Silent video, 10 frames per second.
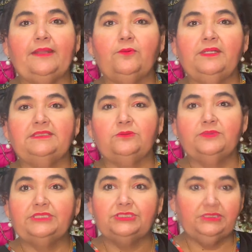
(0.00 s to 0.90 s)
was
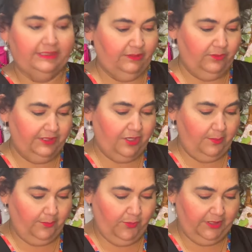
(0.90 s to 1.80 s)
originally
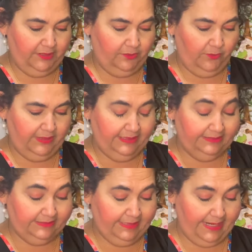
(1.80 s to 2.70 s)
when
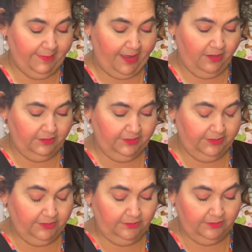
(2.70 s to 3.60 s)
these came out, you
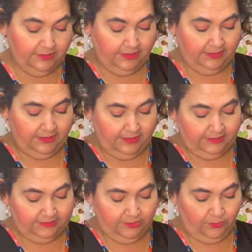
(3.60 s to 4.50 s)
know.
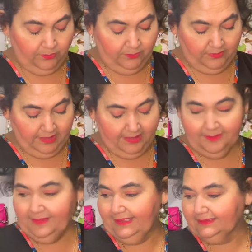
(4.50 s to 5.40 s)
So
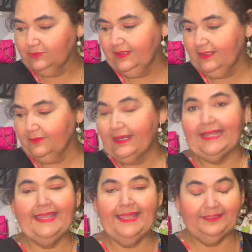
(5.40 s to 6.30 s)
that's why I
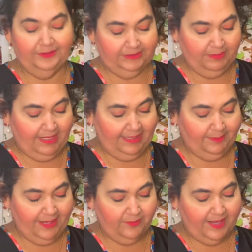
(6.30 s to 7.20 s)
can't use my
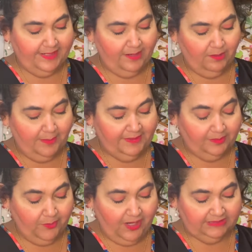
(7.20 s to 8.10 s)
iPad right now. I'm in the
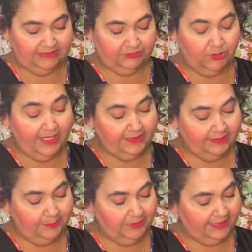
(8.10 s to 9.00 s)
process of trying to
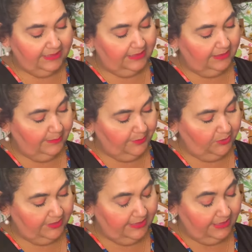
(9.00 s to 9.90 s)
upload
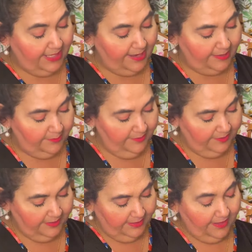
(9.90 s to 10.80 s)
a collab,
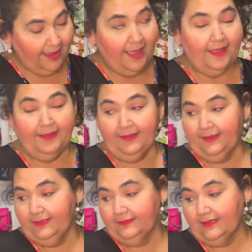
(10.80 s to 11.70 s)

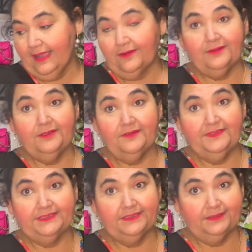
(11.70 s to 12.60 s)
and I don't know if
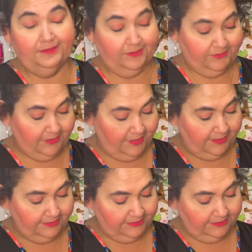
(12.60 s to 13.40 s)
it's gonna go or not.